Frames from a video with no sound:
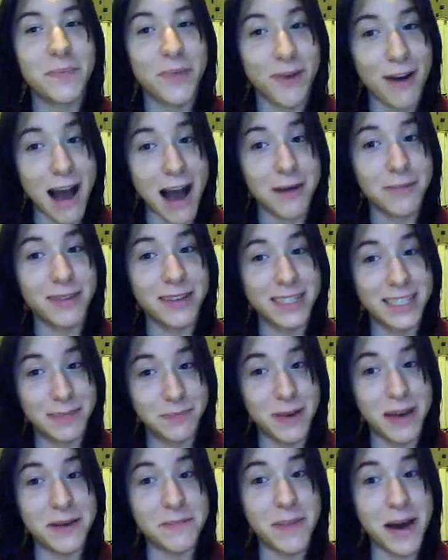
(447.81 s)
probably
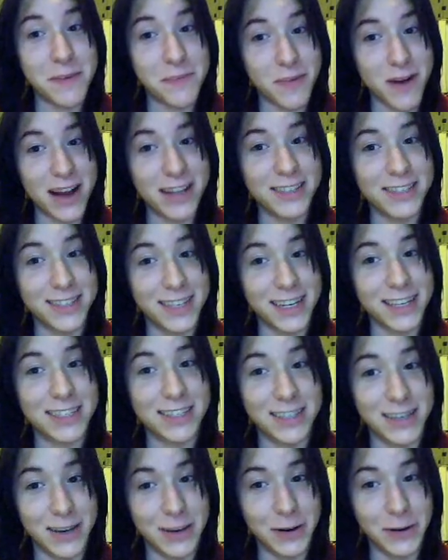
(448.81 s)
spit in my
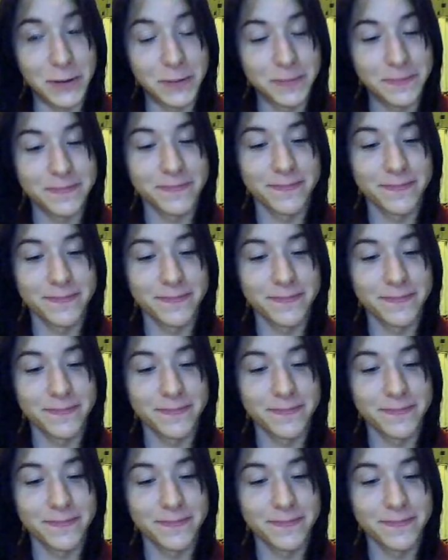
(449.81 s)
breadsticks too.